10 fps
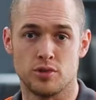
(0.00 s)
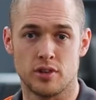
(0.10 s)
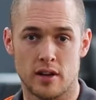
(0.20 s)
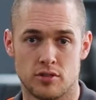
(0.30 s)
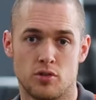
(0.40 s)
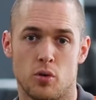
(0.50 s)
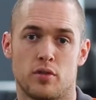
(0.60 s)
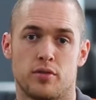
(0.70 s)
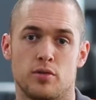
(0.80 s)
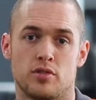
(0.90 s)
we'll start to
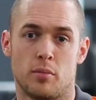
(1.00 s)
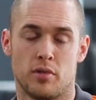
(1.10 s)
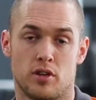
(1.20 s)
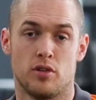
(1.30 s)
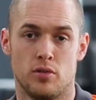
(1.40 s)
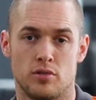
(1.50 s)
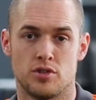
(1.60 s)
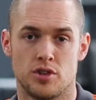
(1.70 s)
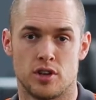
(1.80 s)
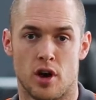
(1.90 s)
talk through some of the cues
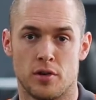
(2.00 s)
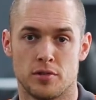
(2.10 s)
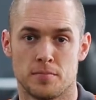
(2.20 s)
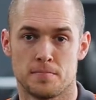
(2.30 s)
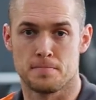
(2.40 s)
as she goes.